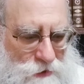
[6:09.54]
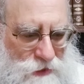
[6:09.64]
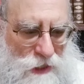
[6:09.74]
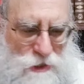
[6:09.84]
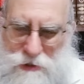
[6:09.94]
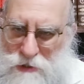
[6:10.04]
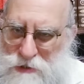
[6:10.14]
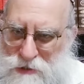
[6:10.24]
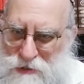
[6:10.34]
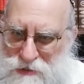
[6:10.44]
this kasha, this
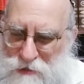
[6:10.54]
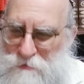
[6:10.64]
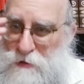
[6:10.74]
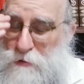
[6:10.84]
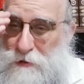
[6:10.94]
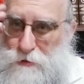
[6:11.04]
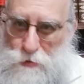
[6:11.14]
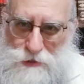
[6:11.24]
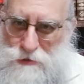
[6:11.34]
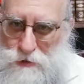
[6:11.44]
difficult
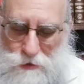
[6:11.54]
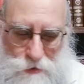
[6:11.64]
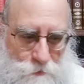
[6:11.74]
question.